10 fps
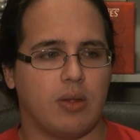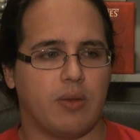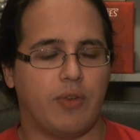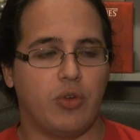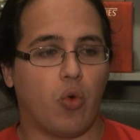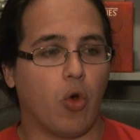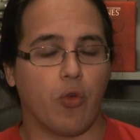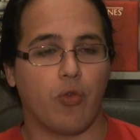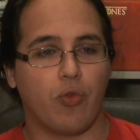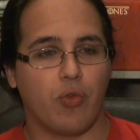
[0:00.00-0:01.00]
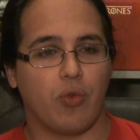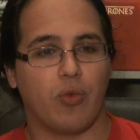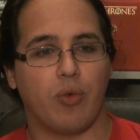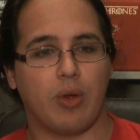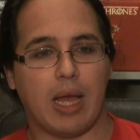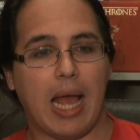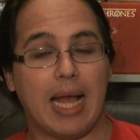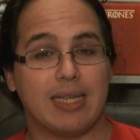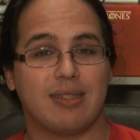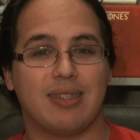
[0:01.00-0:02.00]
North
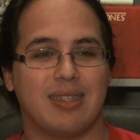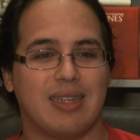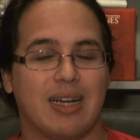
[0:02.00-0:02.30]
has